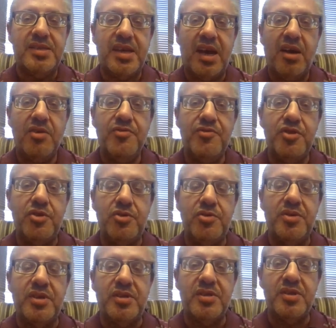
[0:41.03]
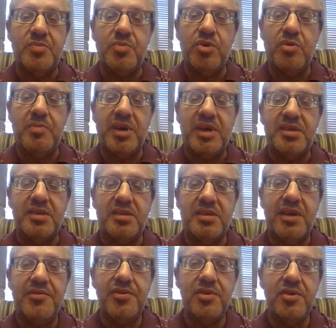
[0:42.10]
It's our view that this book makes a
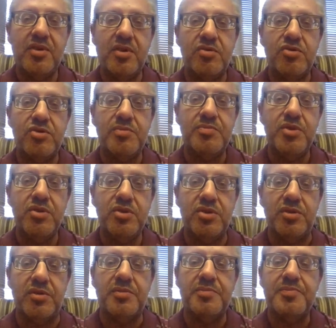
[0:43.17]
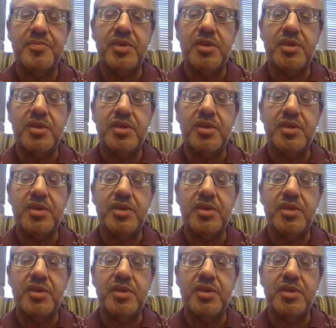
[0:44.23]
definite contribution